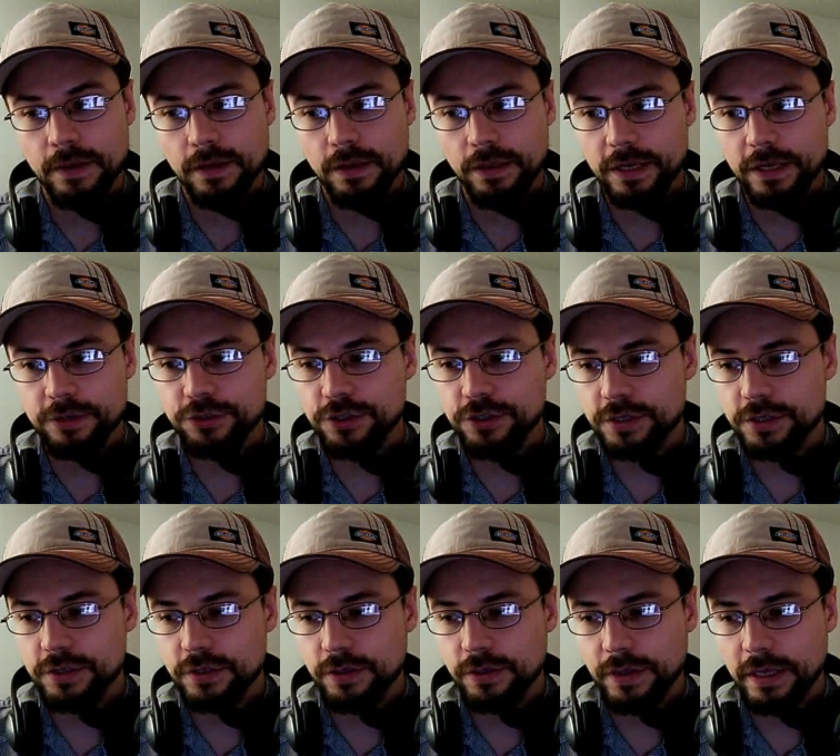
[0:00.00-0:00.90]
that's
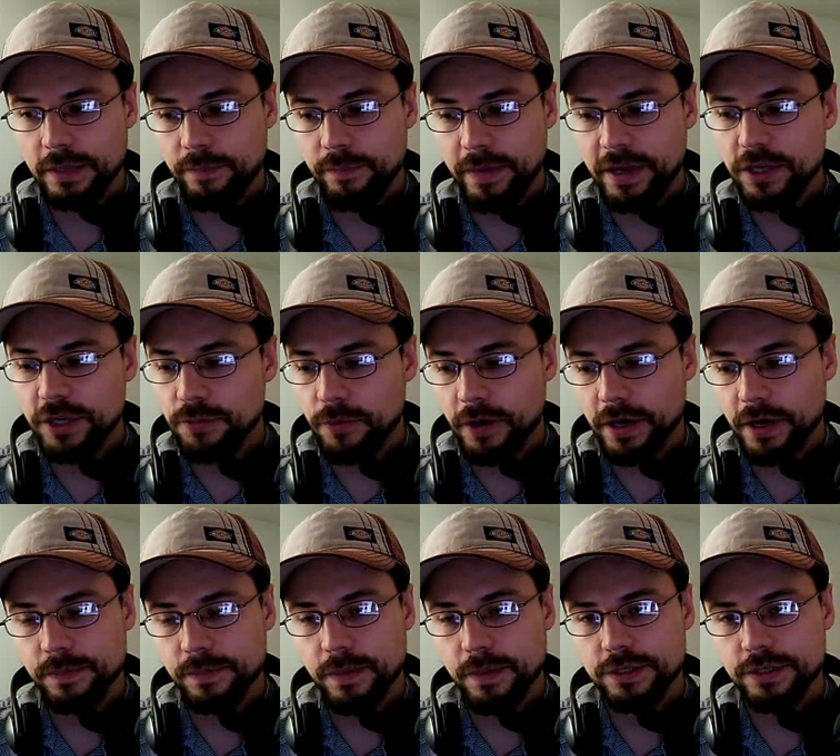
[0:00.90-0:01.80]
just that benchmark
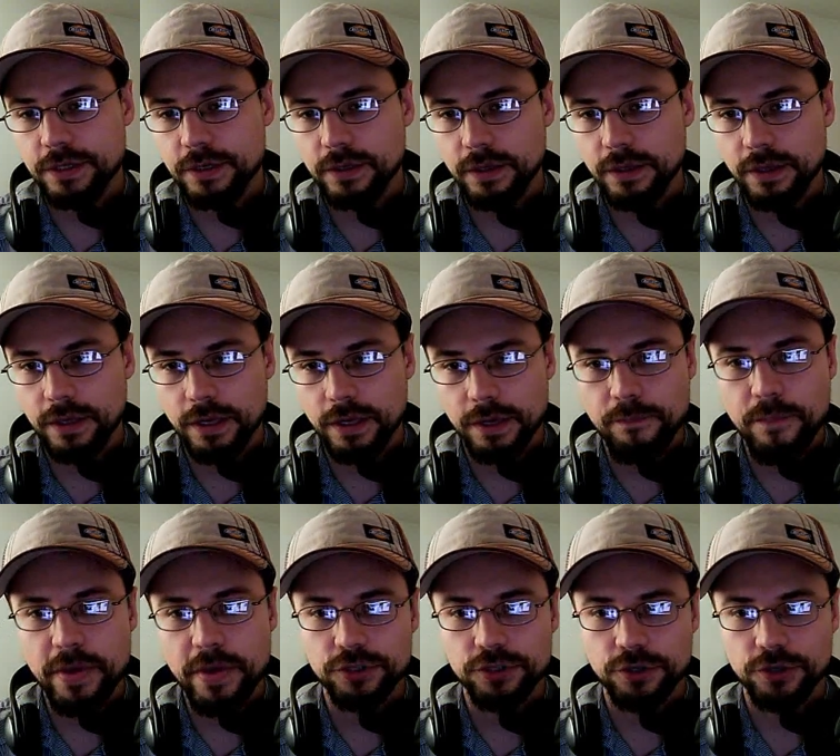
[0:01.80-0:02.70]
is basically a
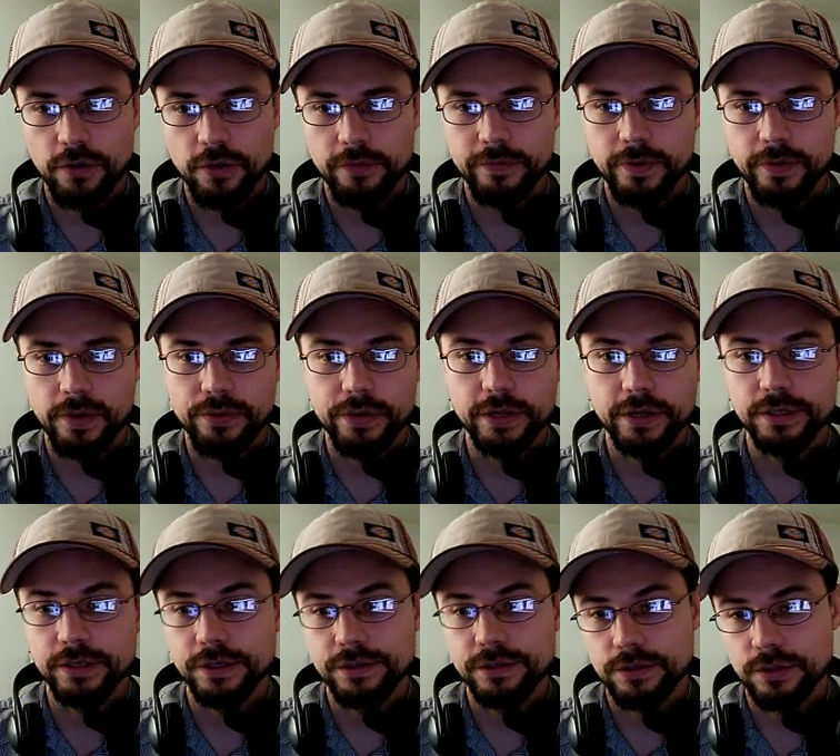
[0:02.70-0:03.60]
measure of our
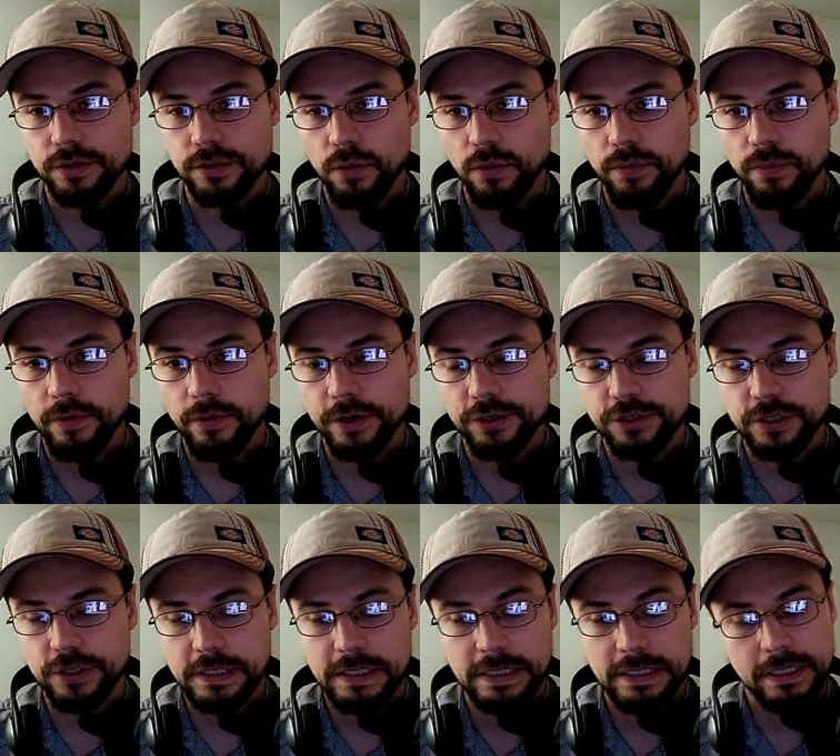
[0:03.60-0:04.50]
readiness as a
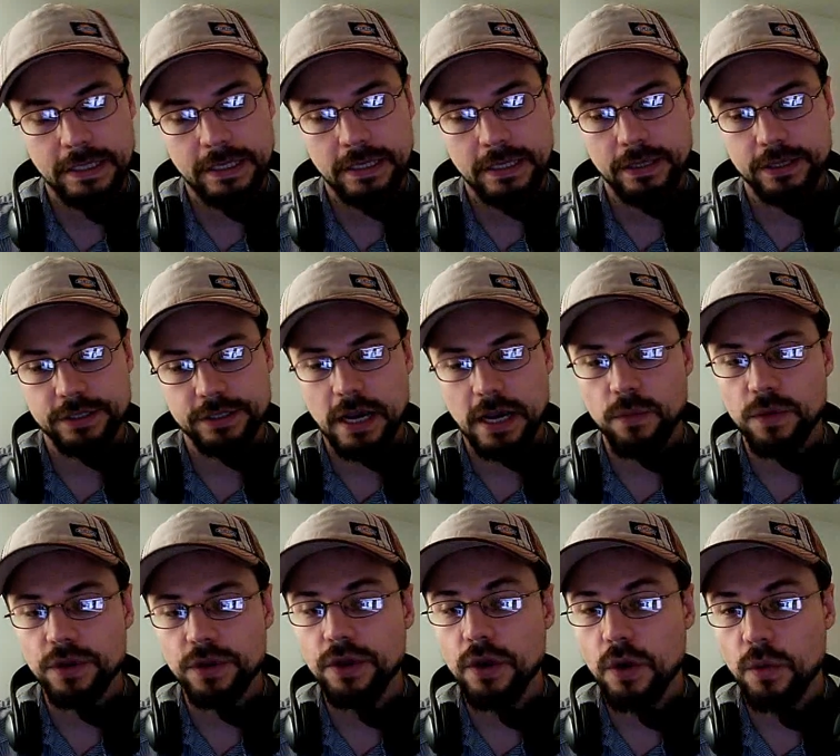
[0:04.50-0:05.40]
corporation that's how we
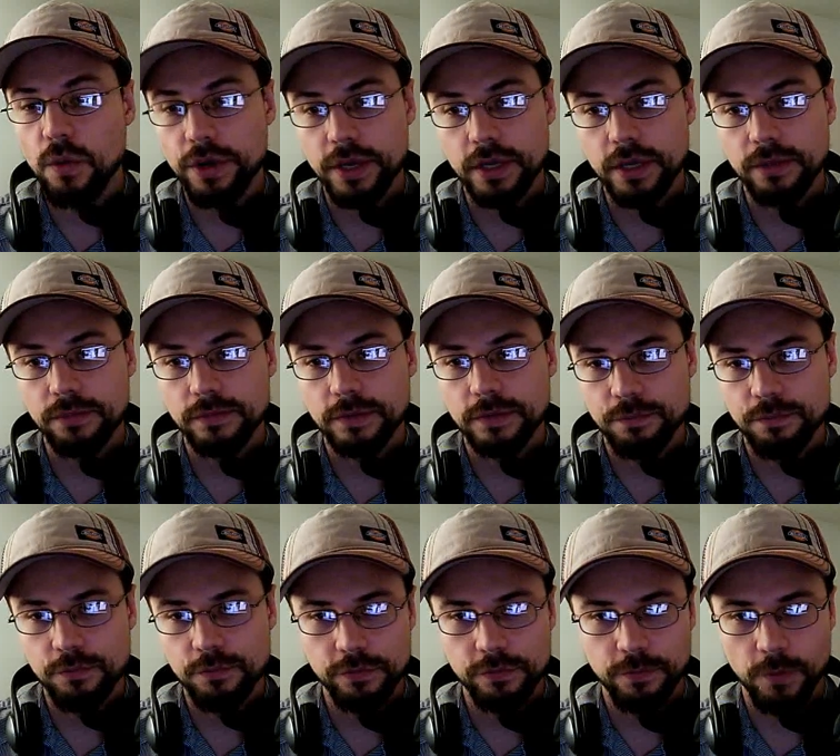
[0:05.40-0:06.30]
know we can
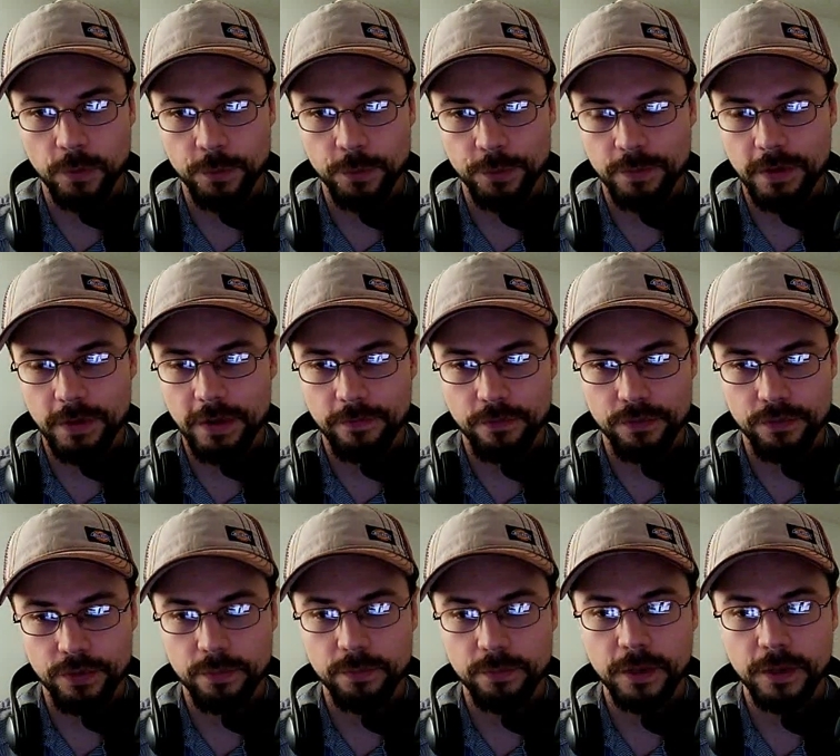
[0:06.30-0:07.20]
move forward and make
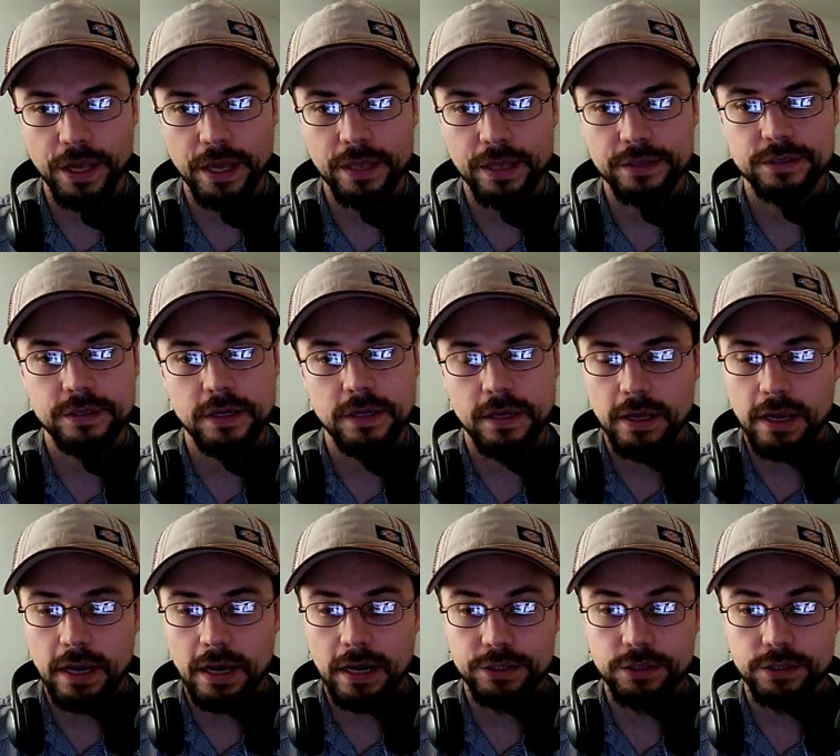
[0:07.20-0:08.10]
further plans
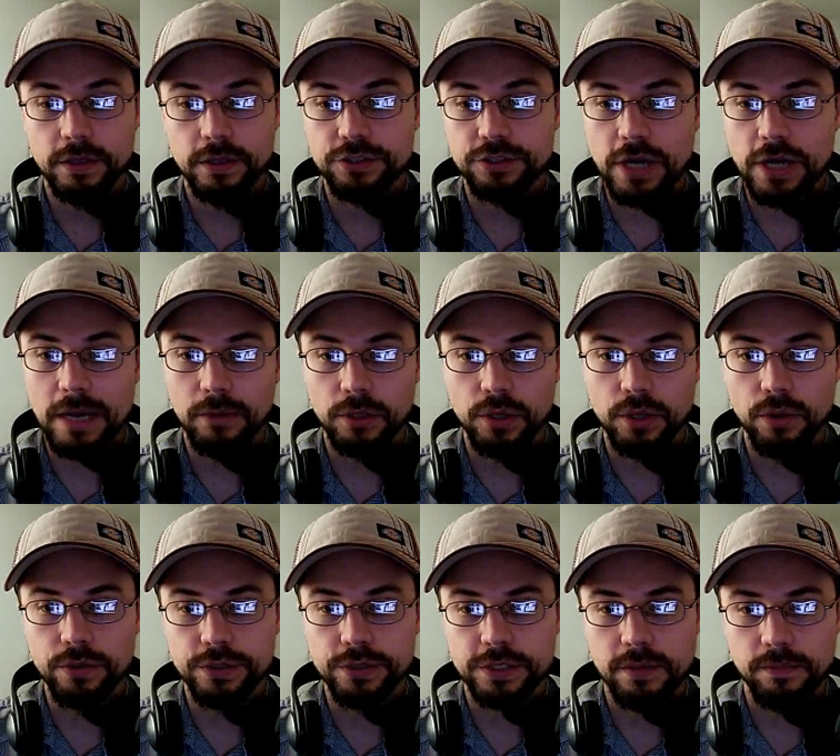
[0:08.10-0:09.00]
until the tribal
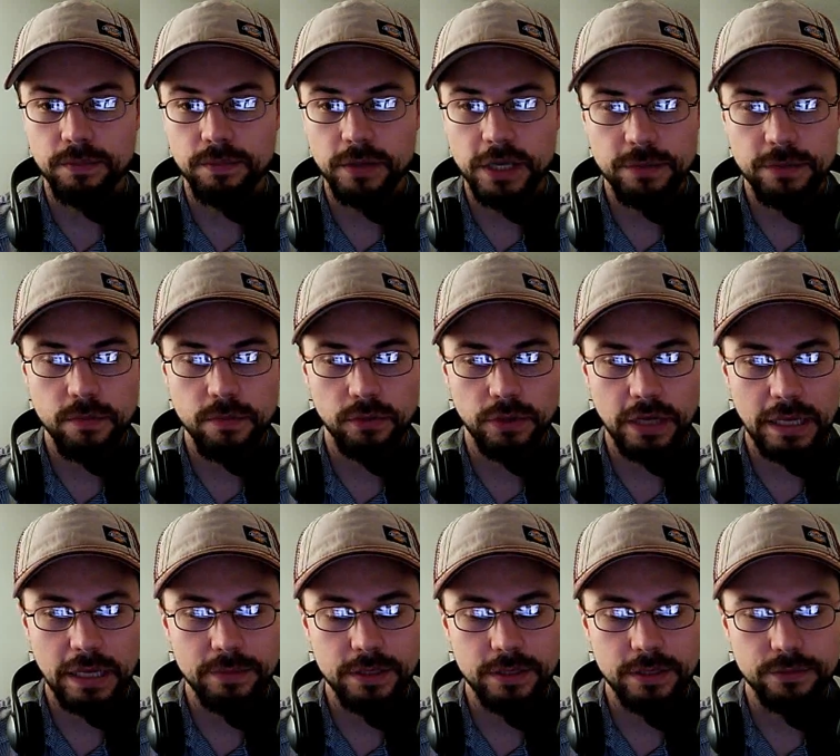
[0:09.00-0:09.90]
goal is complete we will
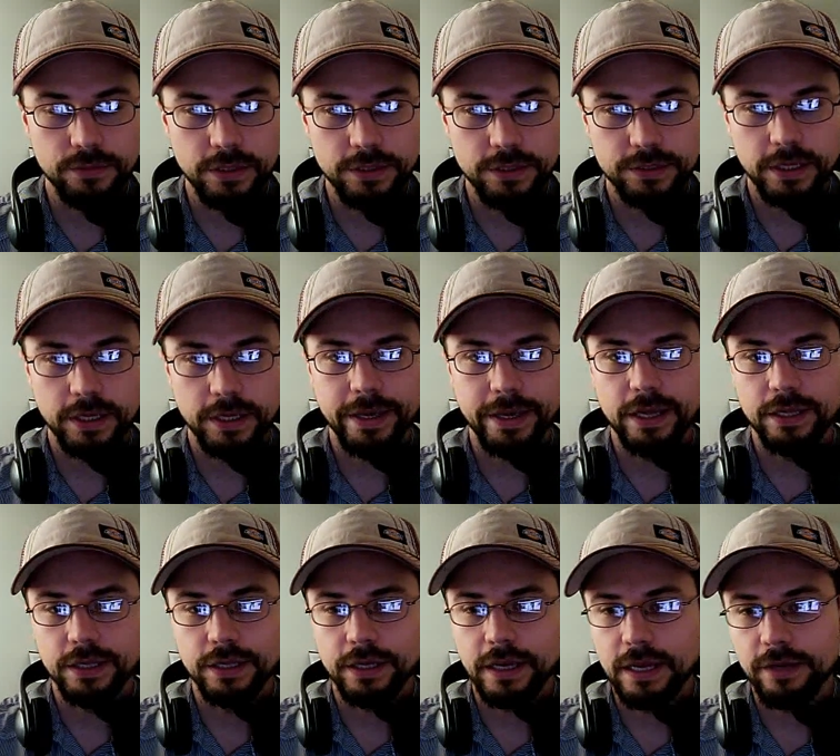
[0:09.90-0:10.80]
not be really setting
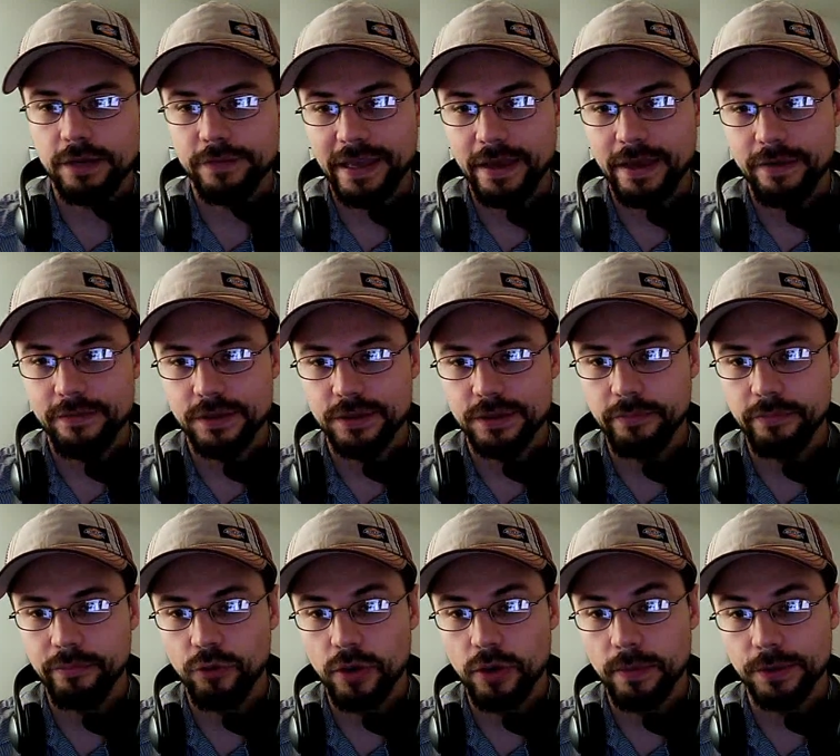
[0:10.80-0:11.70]
any kind of heavy
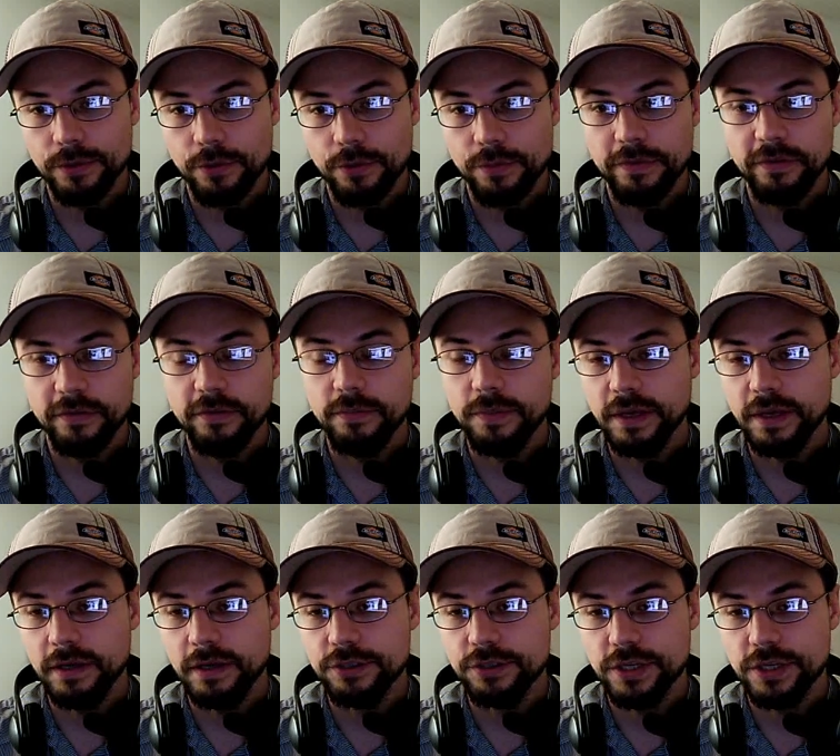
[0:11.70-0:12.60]
deployment or pvp
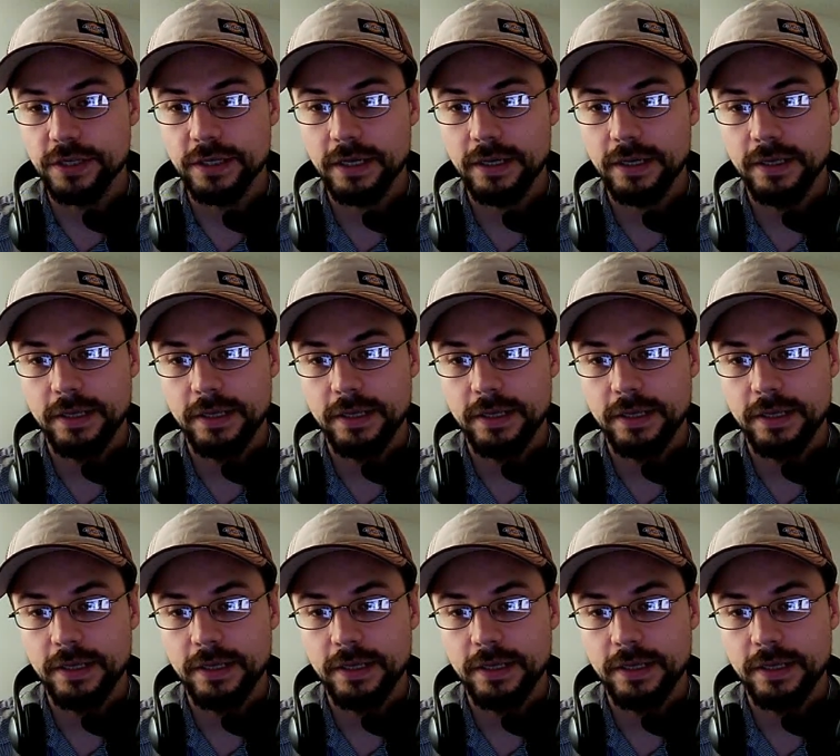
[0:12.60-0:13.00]
agenda